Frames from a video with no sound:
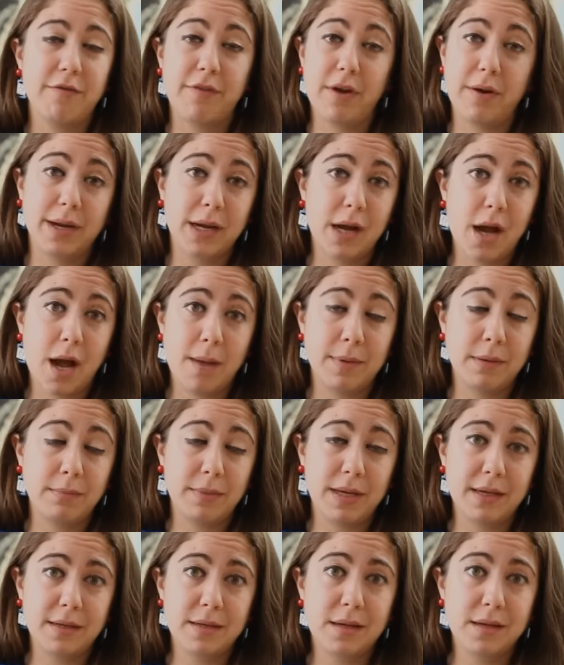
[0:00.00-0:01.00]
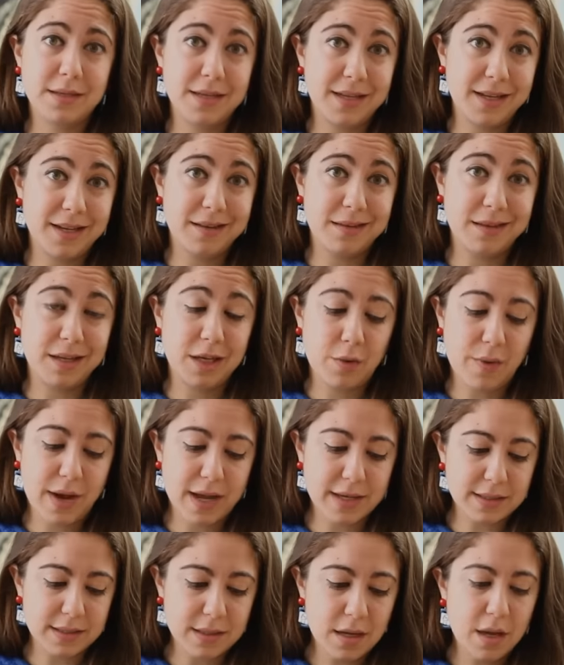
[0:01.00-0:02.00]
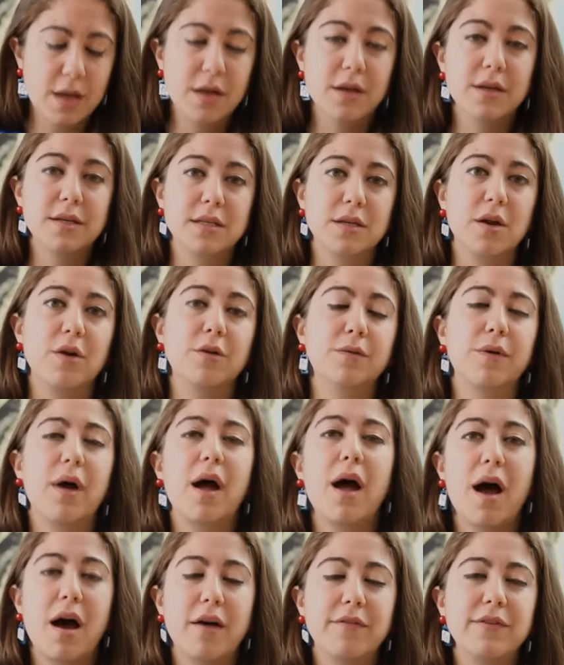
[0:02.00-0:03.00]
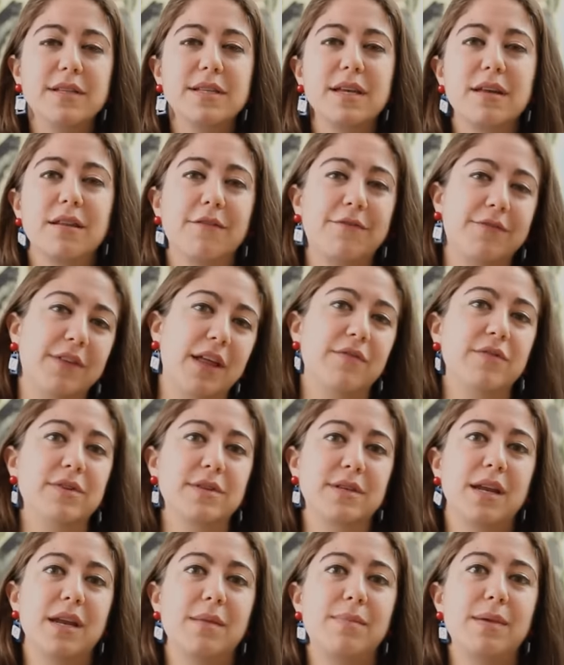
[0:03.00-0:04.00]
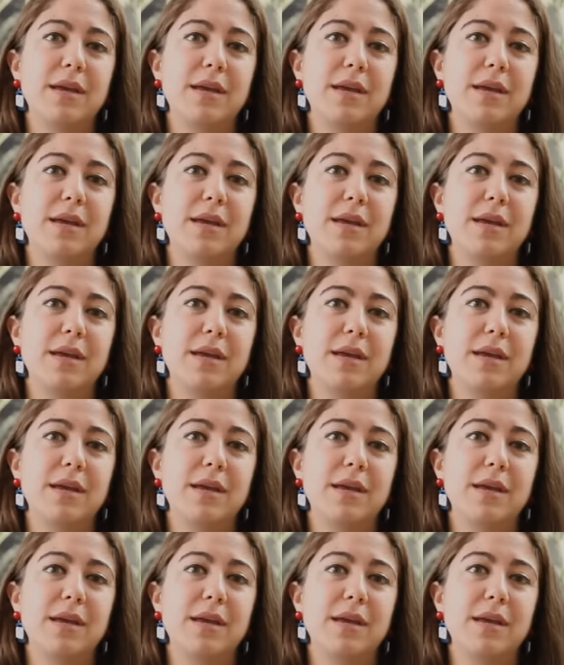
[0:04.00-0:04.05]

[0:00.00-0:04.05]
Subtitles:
very common meat to eat in the US. So obviously the flavor is gonna